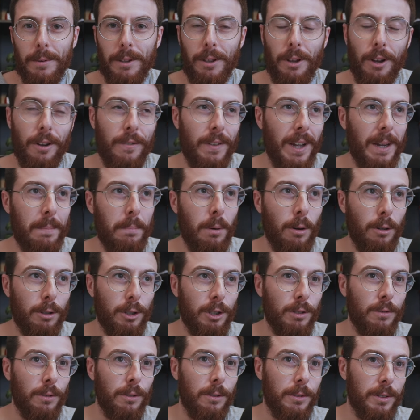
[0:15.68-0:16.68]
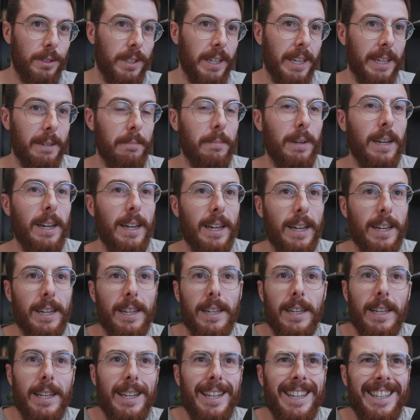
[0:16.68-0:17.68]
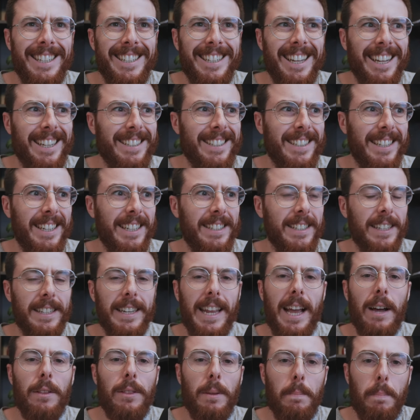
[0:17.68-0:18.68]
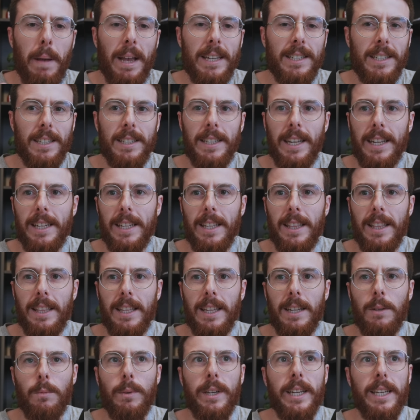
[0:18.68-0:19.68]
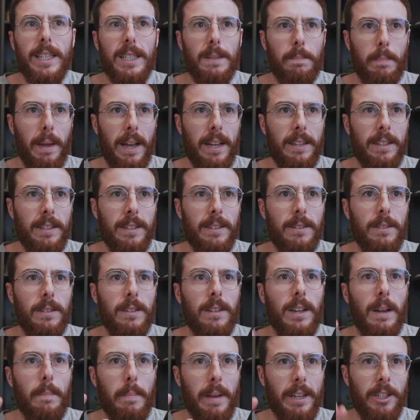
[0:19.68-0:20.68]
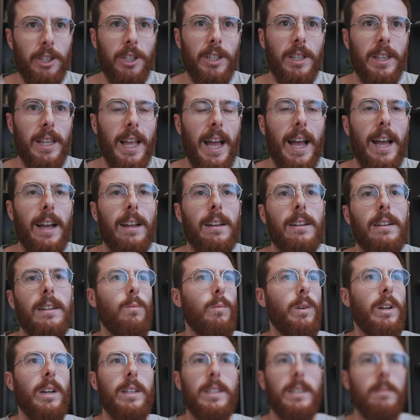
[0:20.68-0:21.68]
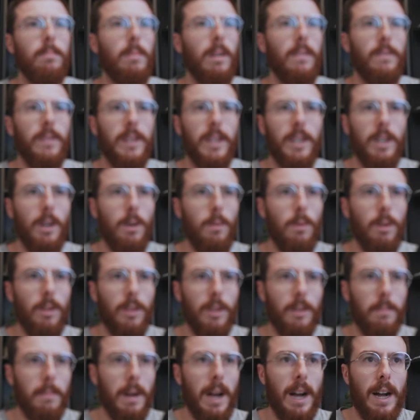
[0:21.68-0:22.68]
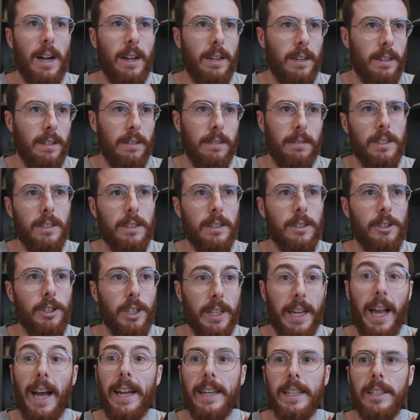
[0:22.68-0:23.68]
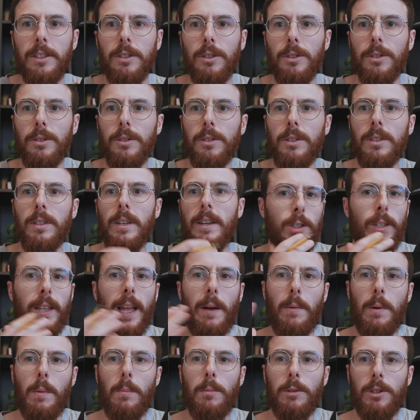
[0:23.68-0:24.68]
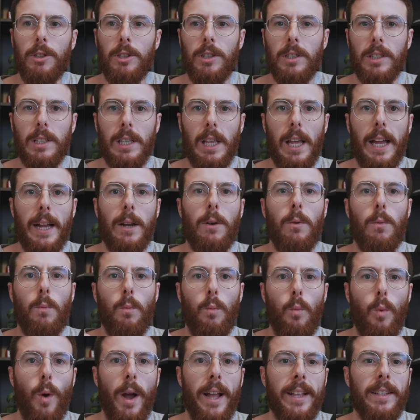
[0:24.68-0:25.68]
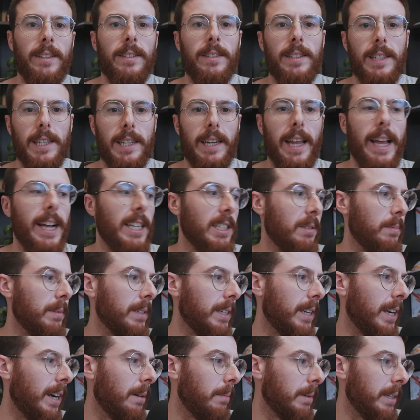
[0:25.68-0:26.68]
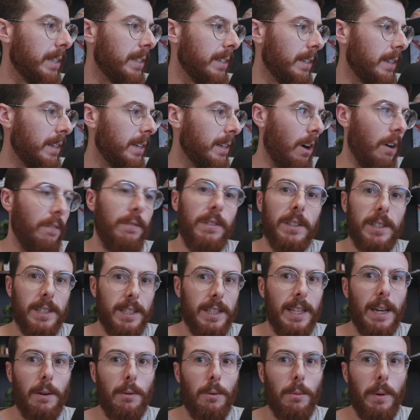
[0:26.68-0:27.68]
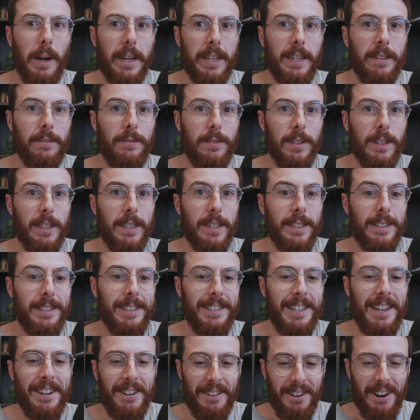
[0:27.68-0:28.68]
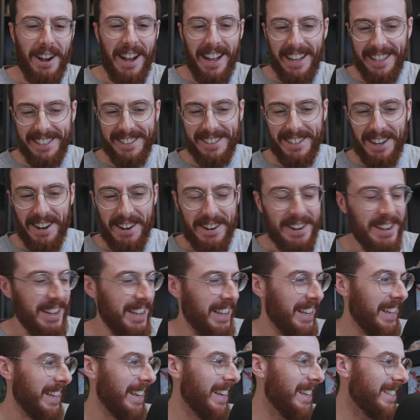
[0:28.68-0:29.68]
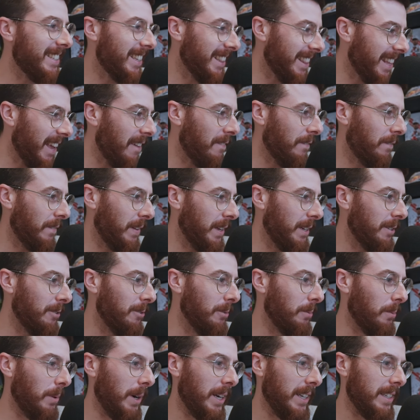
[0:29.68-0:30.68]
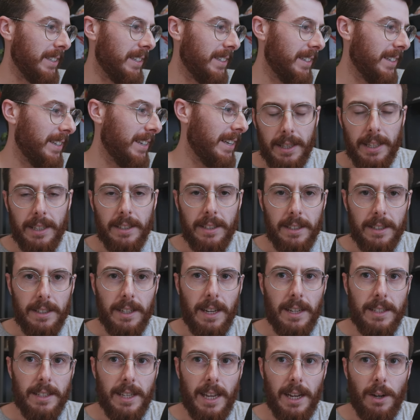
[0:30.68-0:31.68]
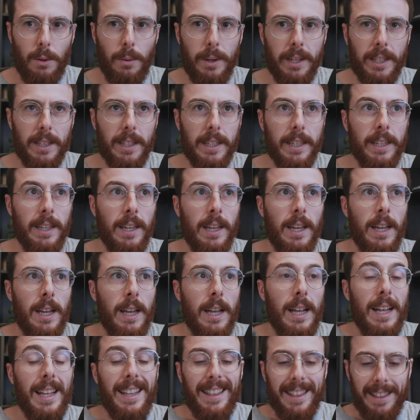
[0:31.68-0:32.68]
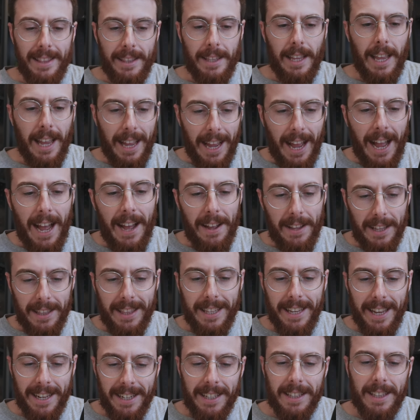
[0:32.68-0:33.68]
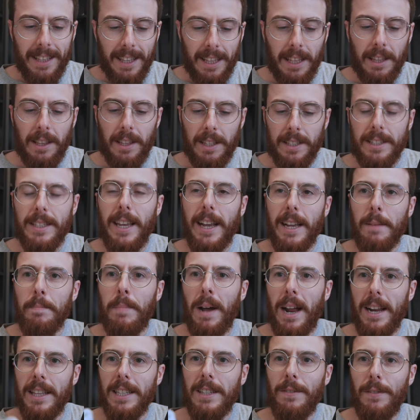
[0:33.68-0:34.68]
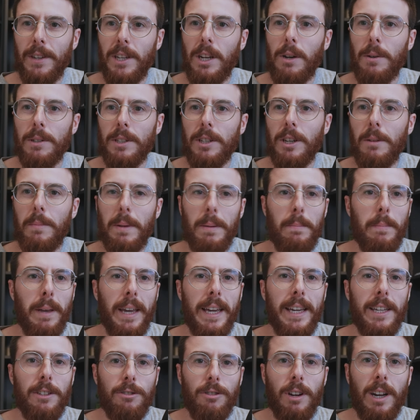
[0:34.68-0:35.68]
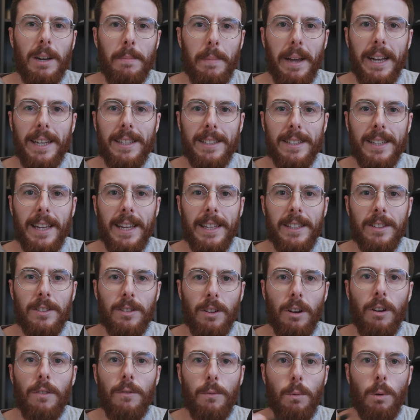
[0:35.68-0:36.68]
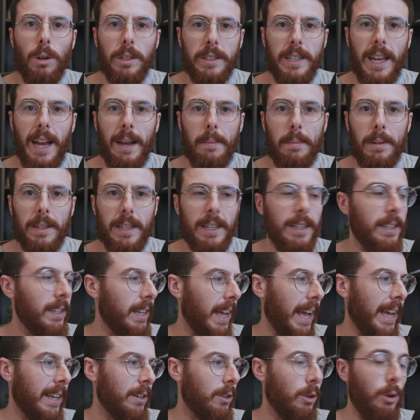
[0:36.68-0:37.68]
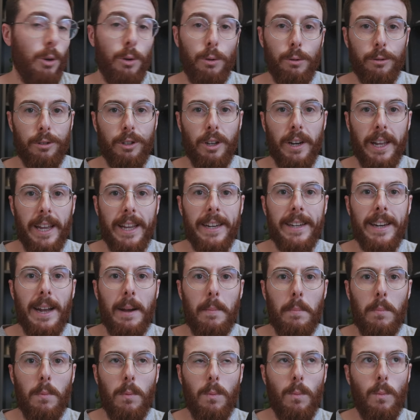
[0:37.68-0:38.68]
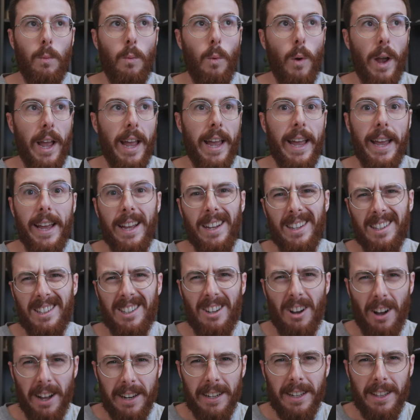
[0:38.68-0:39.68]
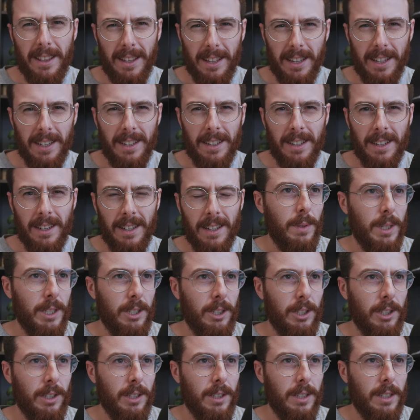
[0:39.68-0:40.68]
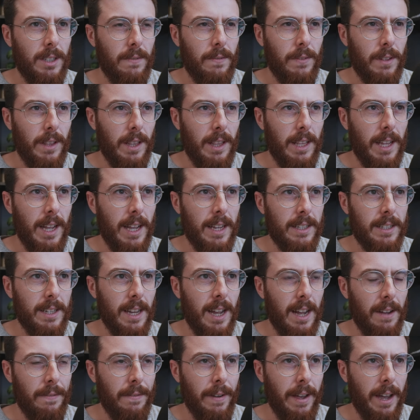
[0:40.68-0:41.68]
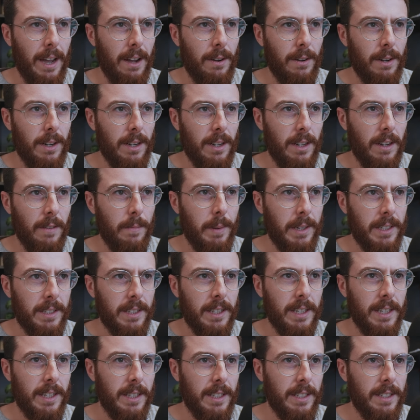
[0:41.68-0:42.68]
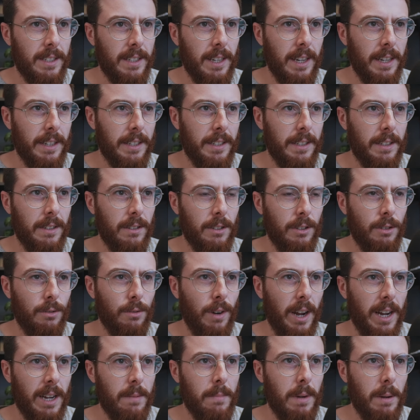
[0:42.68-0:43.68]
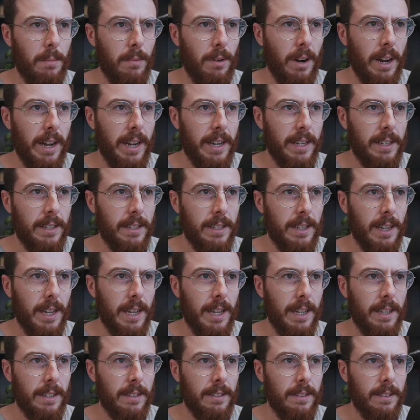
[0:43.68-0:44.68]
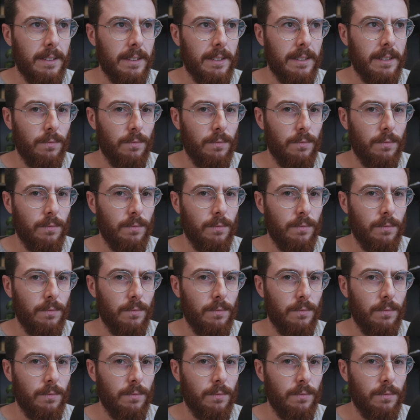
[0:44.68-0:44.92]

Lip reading: with Hervé Poncherolle's team next season. Now, the Bastianini thing we expected, I mentioned that when I did my video on the mark to Ducati News. So that one was just like, when's the announcement coming? Obviously, they were waiting for this, right? So here's a left field one. Let's discuss that quickly. At the end of the second part of this video is going to be me trying to make sense of what's happening and who's going to end up where kind of thing, which for the last half hour I've been sitting at this desk just racking my brain and